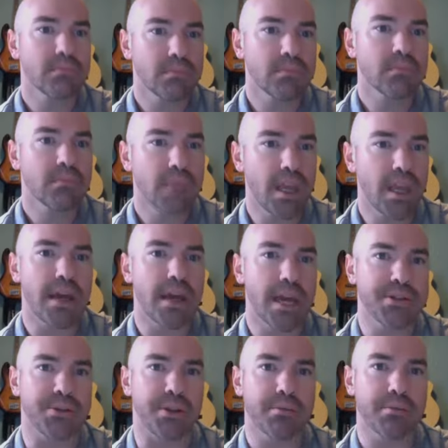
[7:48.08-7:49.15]
Yeah,
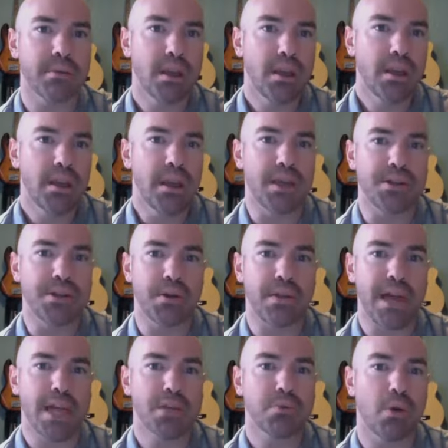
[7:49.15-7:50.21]
excellent. And so
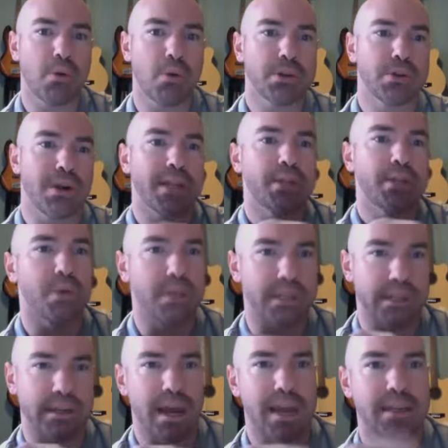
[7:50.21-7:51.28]
that's what we're trying to
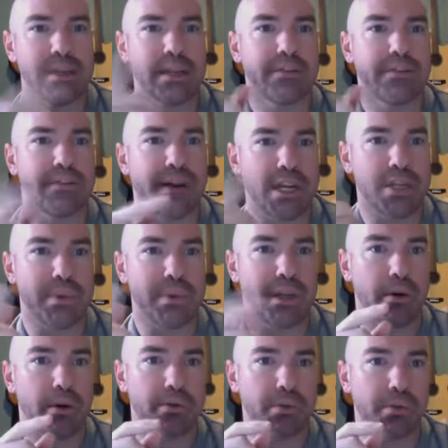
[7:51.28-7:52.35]
identify as we go
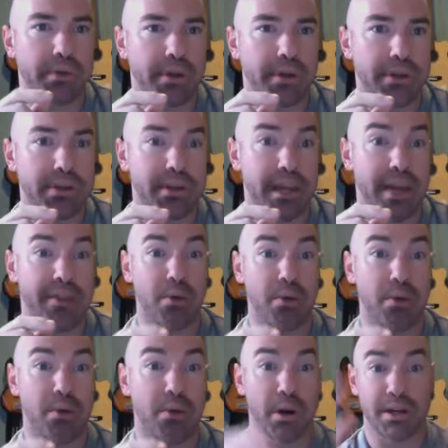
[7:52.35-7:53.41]
through this. And then
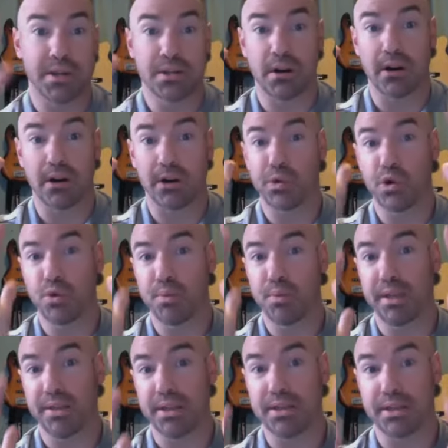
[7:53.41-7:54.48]
we're going to start grouping
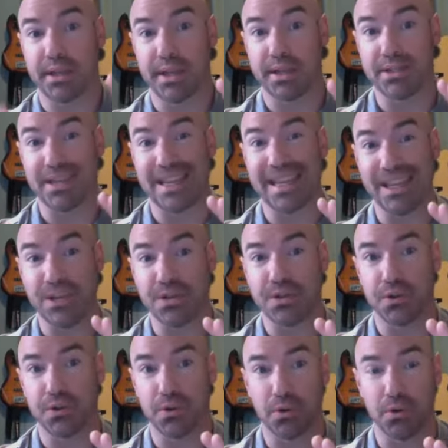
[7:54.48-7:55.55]
these things
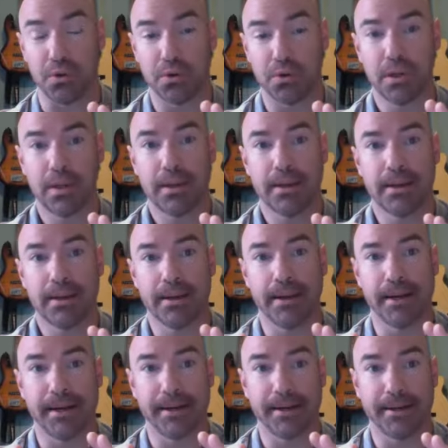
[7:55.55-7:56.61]
into
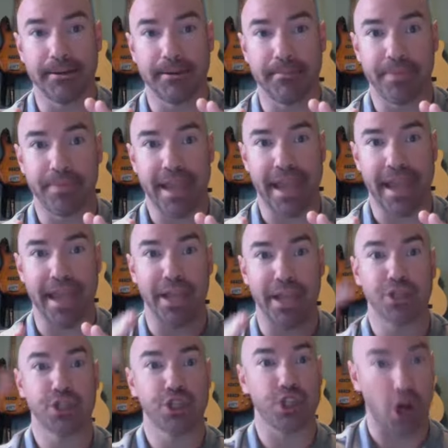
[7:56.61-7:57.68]
a
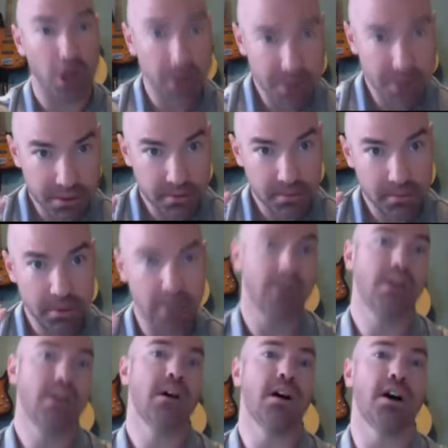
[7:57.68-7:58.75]
chart,
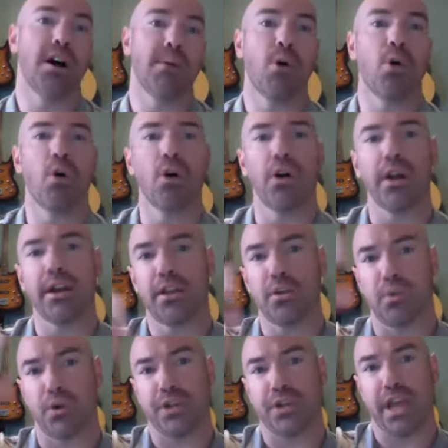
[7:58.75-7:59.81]
or in other
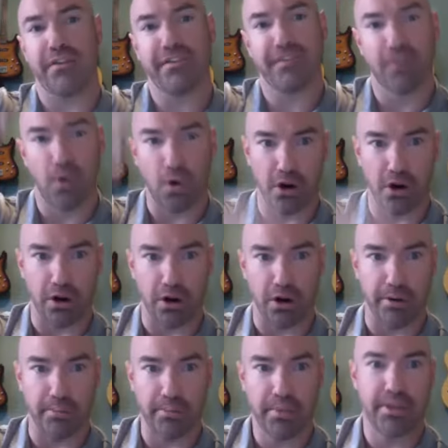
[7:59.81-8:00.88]
words, a
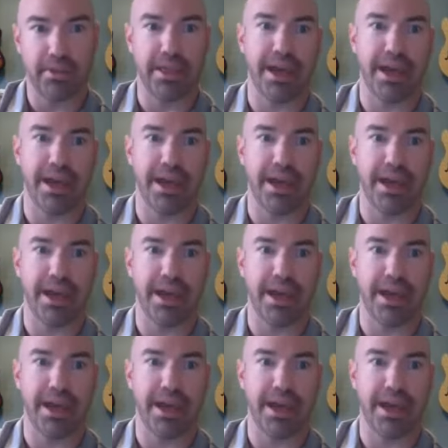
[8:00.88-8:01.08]
form that